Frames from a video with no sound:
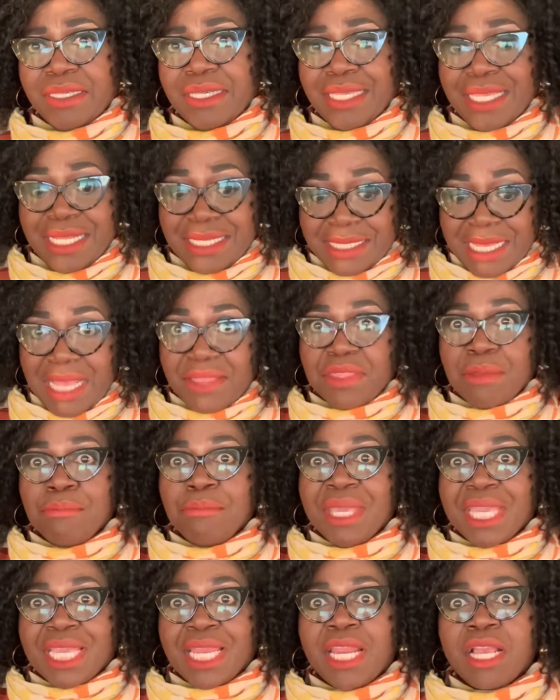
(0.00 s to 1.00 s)
It's at the
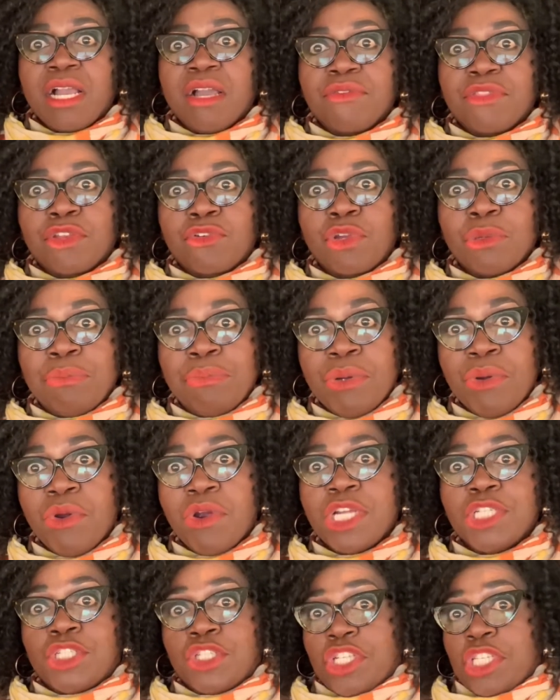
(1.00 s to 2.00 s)
beginning of the
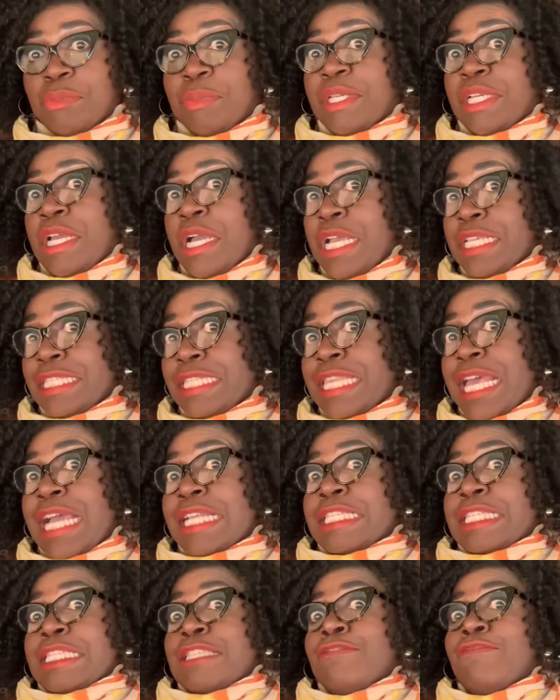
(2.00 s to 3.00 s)
report just because
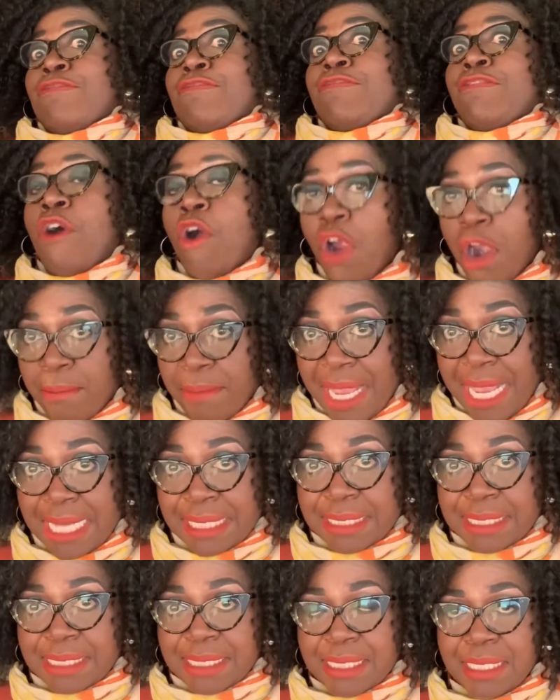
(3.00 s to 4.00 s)
that's the
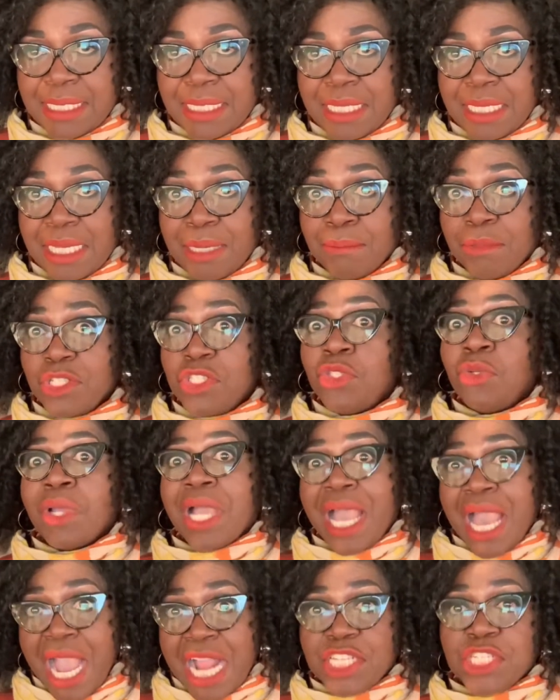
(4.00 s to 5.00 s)
format. But you
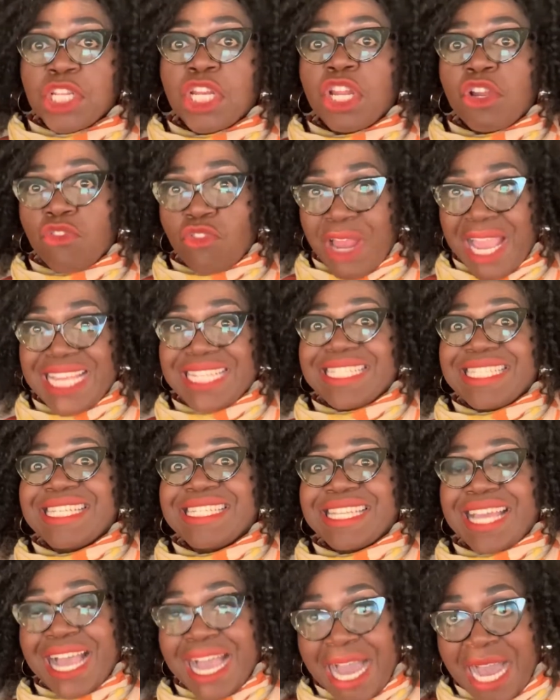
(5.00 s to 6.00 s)
actually write
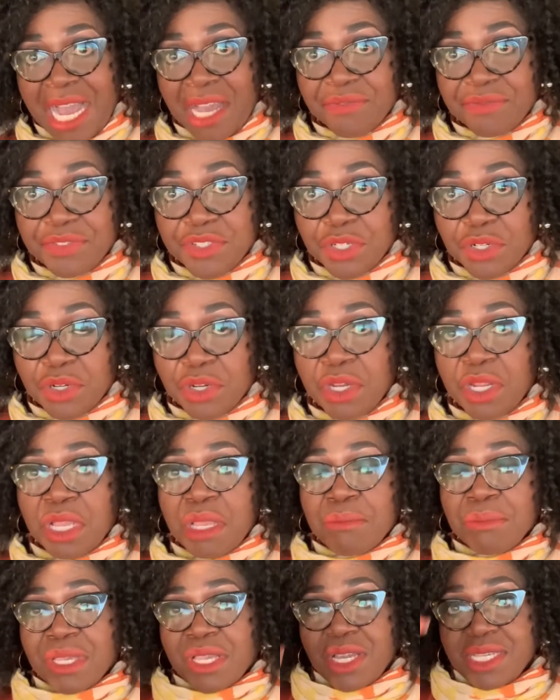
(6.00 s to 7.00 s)
it after
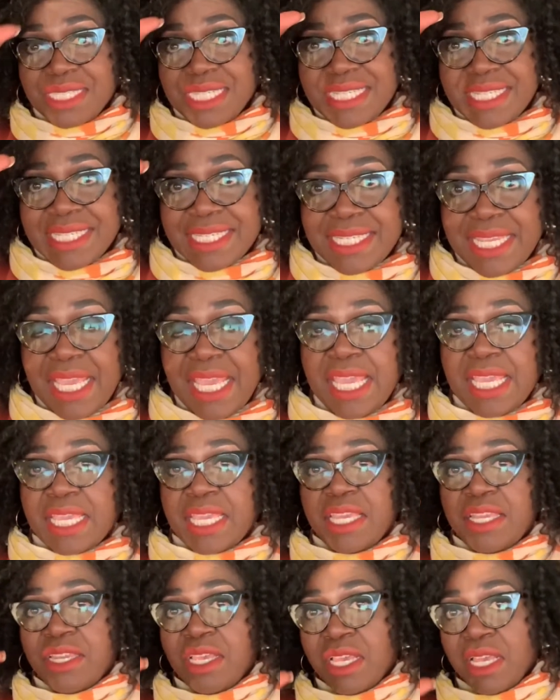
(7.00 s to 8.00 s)
because it's
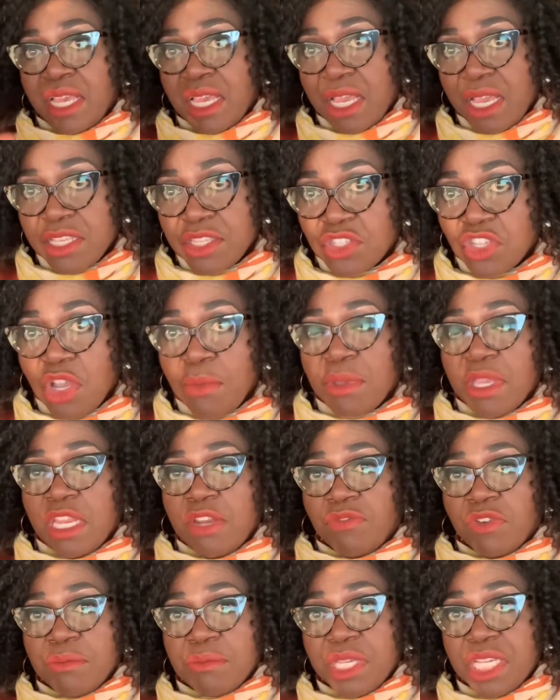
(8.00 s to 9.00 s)
taking some
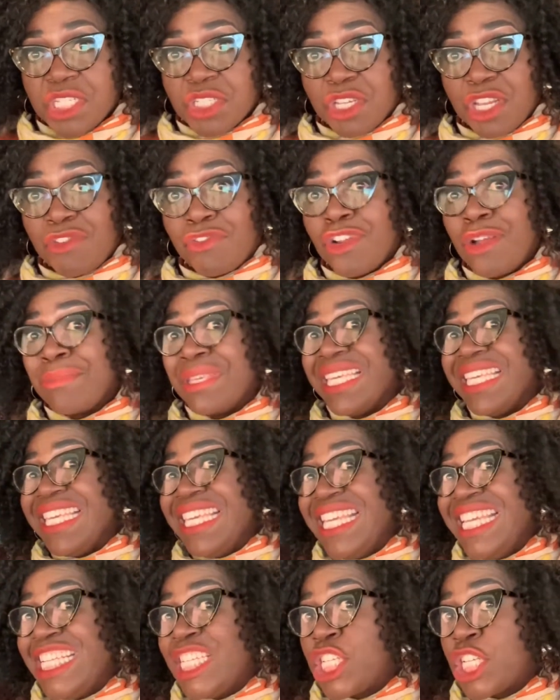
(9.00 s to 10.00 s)
information from
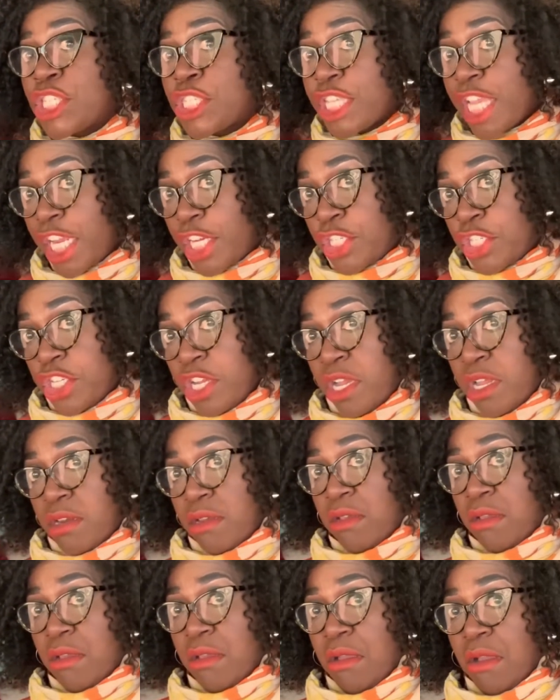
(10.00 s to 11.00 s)
each section
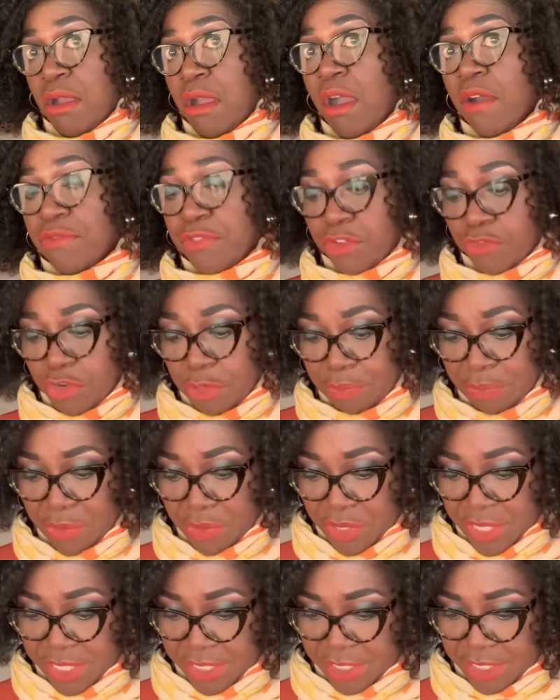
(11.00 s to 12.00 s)
of the
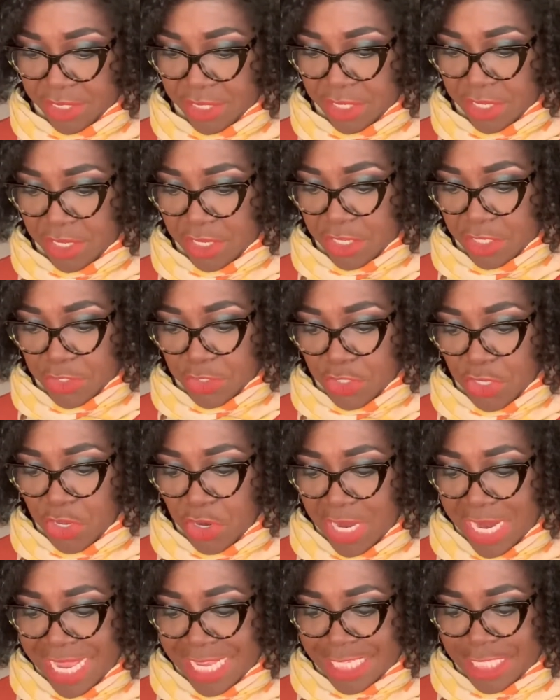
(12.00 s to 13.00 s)
report. So your
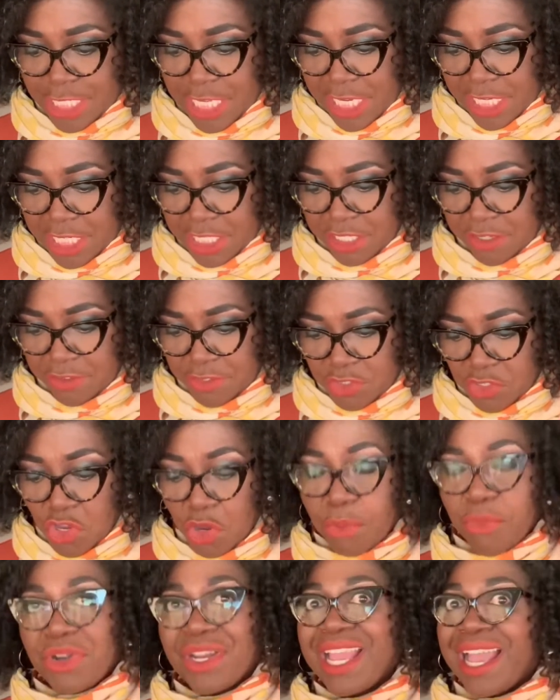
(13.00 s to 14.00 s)
executive
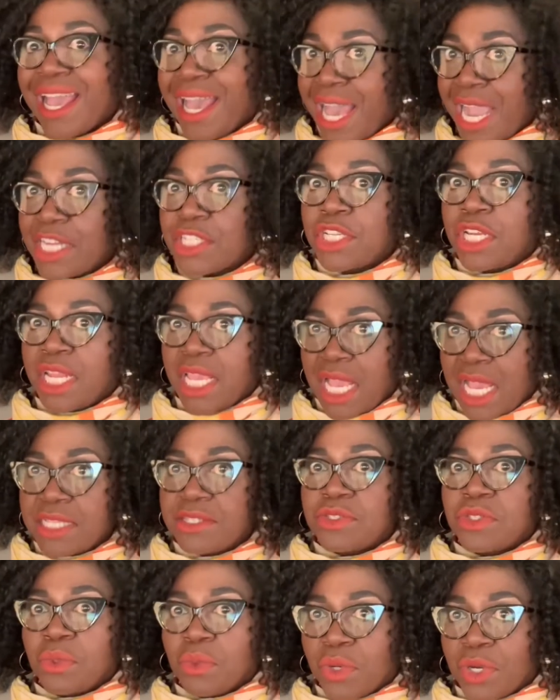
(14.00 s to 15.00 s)
summary actually has
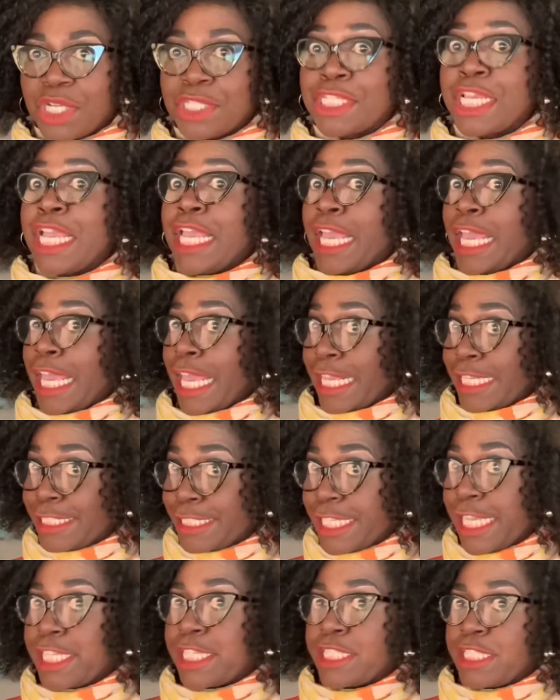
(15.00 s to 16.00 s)
the words
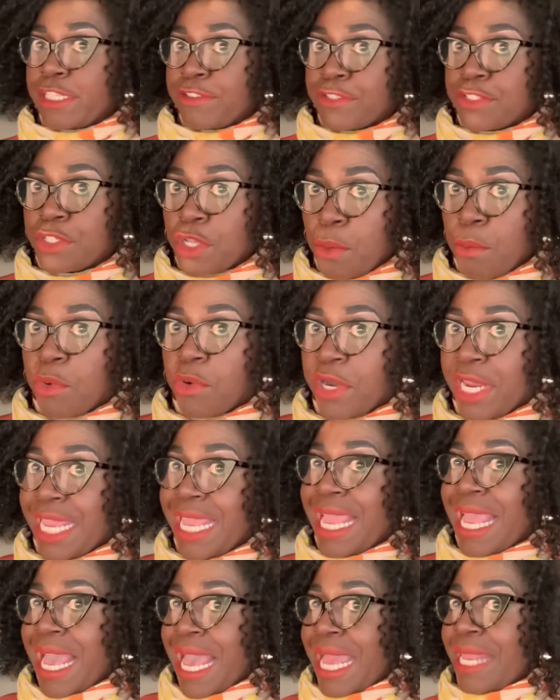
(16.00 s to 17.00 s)
executive summary
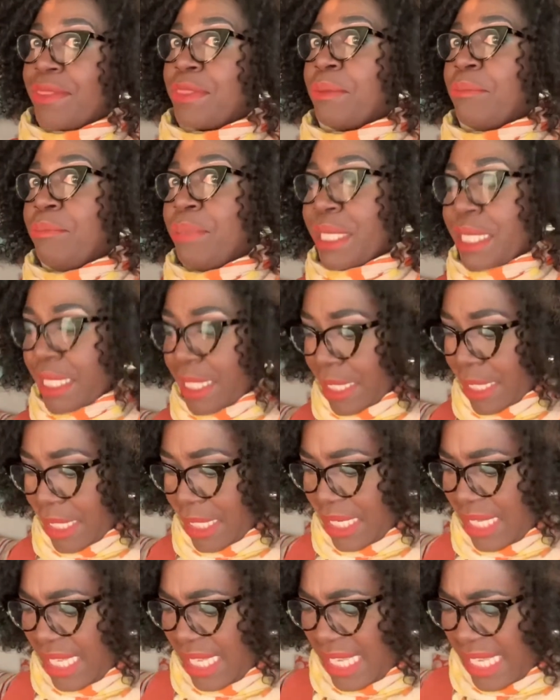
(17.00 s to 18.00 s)
at the
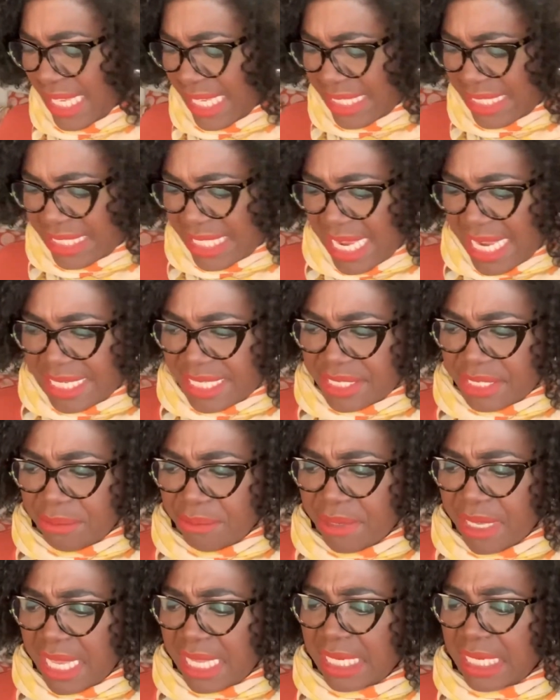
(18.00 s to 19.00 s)
beginning. It tends to
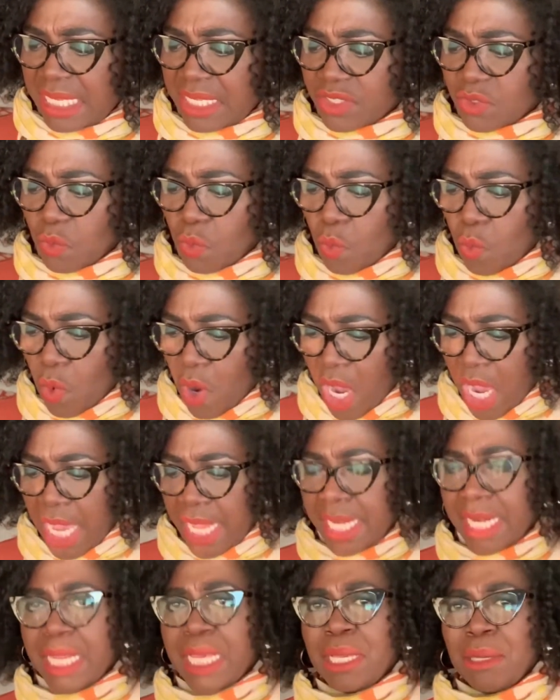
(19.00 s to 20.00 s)
be at least
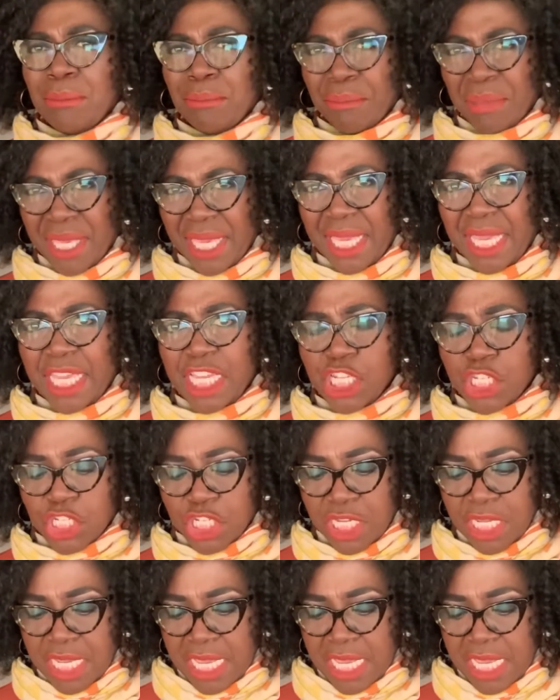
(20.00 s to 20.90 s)
1 page.